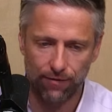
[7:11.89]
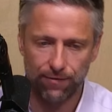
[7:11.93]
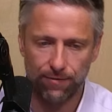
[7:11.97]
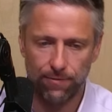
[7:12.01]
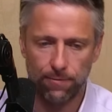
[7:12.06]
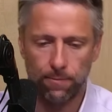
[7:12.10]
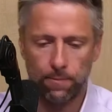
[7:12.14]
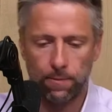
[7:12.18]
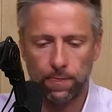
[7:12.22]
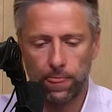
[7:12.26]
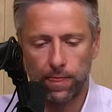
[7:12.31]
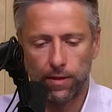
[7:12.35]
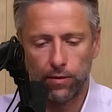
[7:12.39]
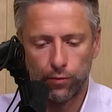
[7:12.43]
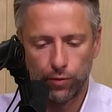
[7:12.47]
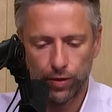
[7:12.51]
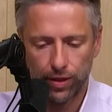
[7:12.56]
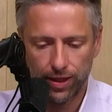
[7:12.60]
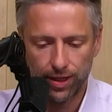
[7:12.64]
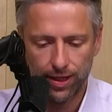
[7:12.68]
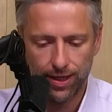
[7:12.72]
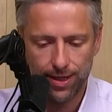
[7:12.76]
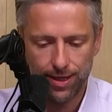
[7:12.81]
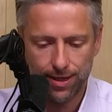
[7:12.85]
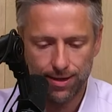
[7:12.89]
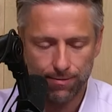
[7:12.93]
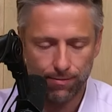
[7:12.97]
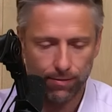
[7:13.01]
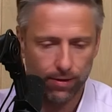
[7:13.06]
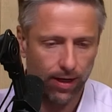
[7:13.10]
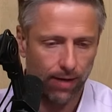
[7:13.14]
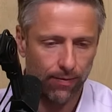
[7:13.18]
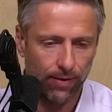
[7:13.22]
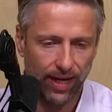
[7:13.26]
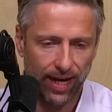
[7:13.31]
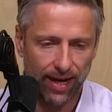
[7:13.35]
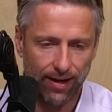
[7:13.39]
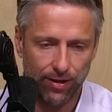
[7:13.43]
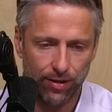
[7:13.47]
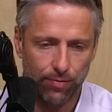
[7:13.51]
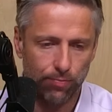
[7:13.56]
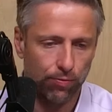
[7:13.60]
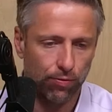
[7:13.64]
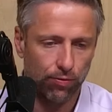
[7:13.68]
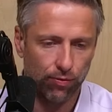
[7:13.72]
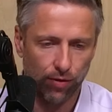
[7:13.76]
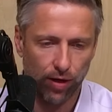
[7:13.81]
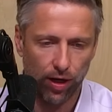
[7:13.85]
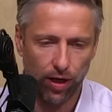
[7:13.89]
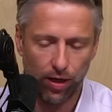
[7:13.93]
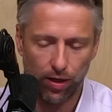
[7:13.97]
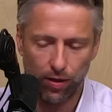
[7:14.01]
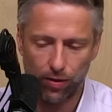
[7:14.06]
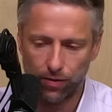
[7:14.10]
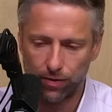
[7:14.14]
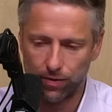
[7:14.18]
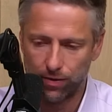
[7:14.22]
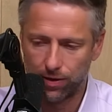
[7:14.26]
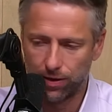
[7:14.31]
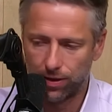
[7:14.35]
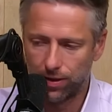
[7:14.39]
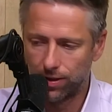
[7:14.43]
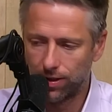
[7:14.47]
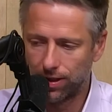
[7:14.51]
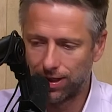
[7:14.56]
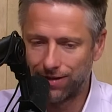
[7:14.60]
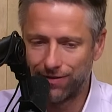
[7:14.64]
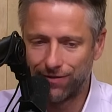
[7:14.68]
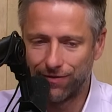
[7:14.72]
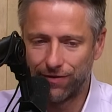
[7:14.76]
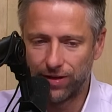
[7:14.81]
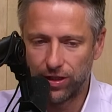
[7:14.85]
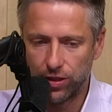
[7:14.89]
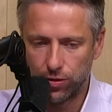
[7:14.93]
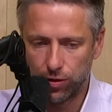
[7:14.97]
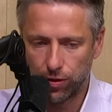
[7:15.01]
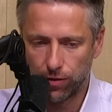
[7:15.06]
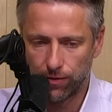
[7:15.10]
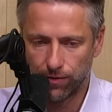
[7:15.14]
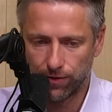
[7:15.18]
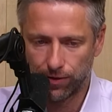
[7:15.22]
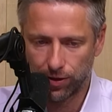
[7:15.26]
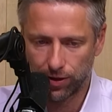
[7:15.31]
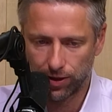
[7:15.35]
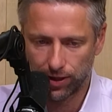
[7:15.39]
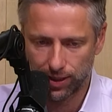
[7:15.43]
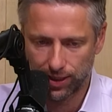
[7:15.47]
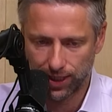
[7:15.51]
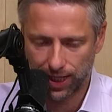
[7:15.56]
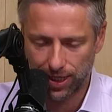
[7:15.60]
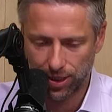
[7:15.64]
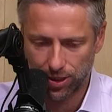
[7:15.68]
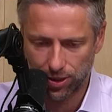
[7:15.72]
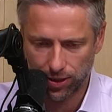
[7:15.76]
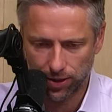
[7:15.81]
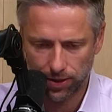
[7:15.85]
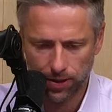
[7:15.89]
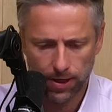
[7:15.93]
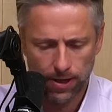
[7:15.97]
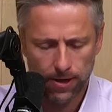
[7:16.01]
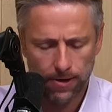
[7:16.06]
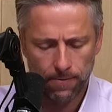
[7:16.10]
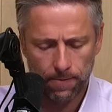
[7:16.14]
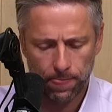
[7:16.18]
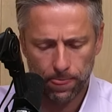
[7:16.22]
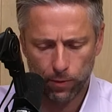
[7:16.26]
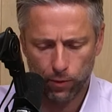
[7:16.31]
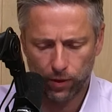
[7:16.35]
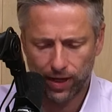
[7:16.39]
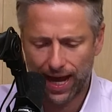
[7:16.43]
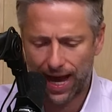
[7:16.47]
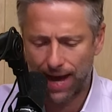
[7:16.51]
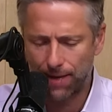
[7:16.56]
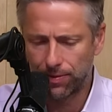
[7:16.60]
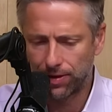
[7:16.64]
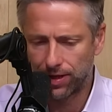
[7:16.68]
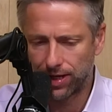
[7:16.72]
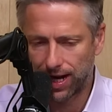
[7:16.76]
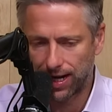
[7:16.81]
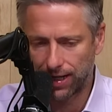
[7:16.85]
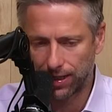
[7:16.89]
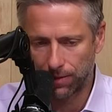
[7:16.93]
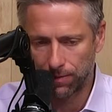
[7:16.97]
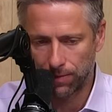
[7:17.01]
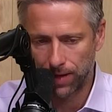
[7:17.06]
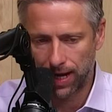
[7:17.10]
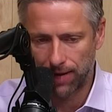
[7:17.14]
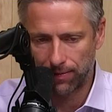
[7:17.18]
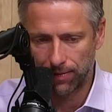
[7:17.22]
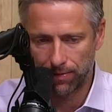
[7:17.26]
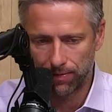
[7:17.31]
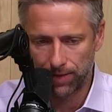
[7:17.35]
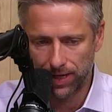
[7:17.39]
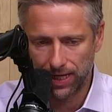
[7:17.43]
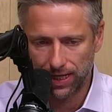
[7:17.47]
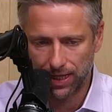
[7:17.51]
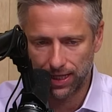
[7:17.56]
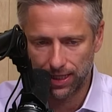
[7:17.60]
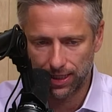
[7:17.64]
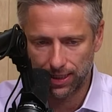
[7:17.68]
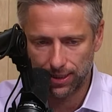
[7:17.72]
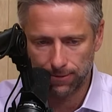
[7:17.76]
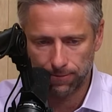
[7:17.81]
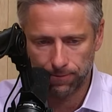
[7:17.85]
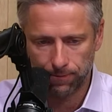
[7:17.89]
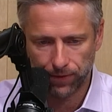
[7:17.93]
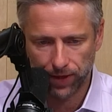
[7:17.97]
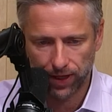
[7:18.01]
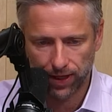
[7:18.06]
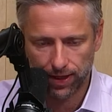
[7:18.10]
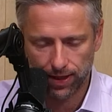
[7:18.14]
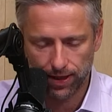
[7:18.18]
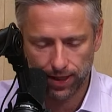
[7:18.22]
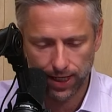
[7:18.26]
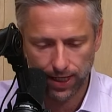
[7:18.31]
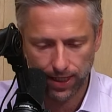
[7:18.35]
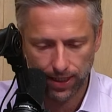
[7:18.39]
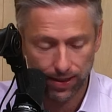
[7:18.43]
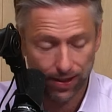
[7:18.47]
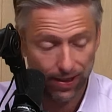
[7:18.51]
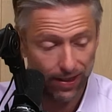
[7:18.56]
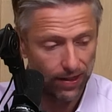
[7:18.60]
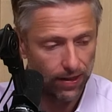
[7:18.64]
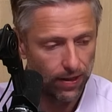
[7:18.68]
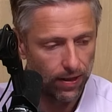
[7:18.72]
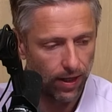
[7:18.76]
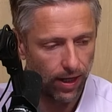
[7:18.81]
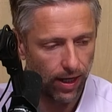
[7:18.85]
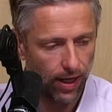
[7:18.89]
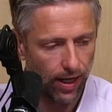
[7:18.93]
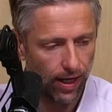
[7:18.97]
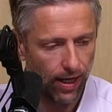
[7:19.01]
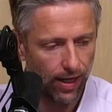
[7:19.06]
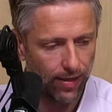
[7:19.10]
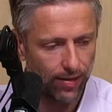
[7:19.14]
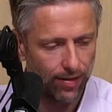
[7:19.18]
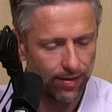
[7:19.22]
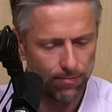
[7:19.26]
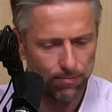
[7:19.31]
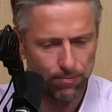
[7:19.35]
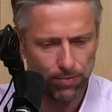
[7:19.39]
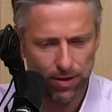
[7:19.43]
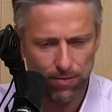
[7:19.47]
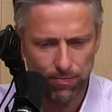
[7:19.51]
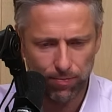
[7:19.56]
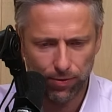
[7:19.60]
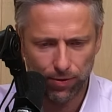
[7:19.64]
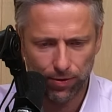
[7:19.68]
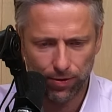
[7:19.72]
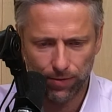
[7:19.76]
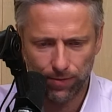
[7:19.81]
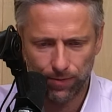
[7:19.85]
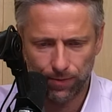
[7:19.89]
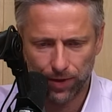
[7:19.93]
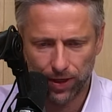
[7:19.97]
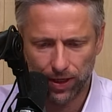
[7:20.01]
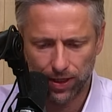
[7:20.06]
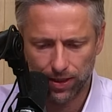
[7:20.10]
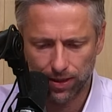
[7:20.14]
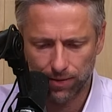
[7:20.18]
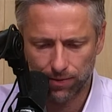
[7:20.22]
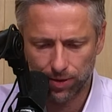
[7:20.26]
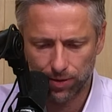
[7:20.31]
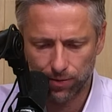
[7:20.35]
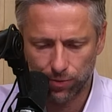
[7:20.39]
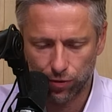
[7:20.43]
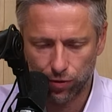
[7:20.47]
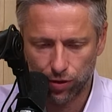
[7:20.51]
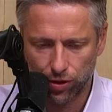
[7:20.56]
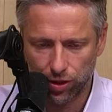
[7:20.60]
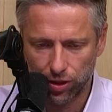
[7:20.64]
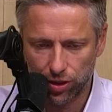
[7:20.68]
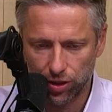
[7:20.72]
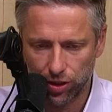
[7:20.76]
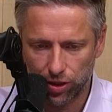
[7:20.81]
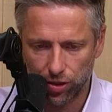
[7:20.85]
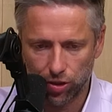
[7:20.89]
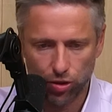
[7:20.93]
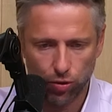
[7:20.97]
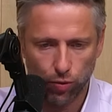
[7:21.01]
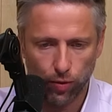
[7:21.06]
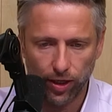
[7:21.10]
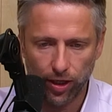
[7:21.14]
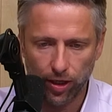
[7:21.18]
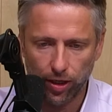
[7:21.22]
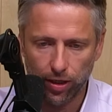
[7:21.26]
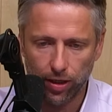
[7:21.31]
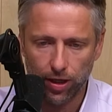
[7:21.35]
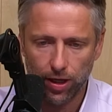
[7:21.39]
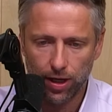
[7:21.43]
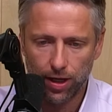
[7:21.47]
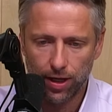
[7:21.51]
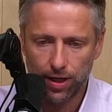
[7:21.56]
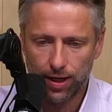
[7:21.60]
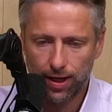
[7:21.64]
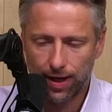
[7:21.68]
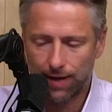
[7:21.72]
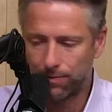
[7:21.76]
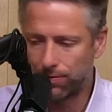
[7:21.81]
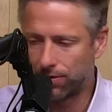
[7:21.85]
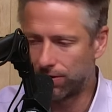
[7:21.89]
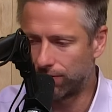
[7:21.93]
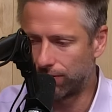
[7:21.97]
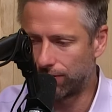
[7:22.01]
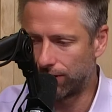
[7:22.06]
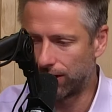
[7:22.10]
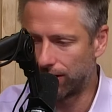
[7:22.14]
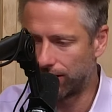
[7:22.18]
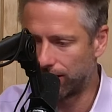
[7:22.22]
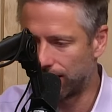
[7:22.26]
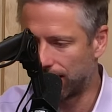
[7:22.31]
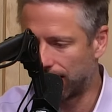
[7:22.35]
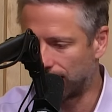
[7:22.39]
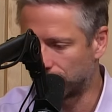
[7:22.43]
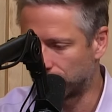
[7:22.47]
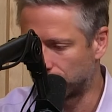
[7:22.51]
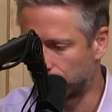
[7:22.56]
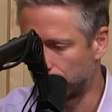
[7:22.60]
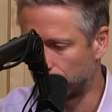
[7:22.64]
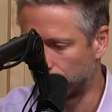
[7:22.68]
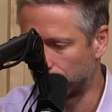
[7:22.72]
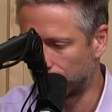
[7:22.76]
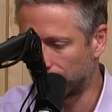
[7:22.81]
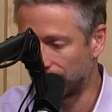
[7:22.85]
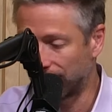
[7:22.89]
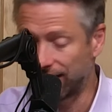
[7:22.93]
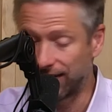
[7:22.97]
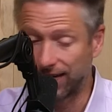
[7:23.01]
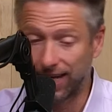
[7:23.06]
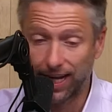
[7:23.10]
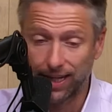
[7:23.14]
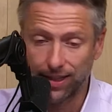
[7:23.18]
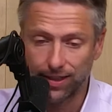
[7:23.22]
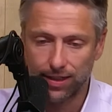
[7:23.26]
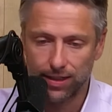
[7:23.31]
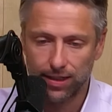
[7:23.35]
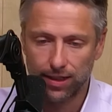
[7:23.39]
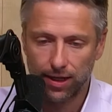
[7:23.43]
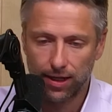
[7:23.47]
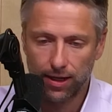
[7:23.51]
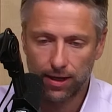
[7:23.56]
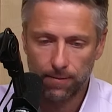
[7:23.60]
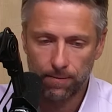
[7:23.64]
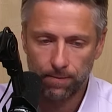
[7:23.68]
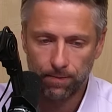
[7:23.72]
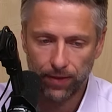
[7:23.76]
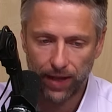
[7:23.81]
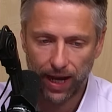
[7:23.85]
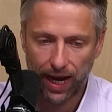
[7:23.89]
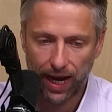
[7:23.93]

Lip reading: off with the coming out as pro in vitro fertilization. What happened in Alabama made this a thing. Some Christians on Twitter have been very outspoken against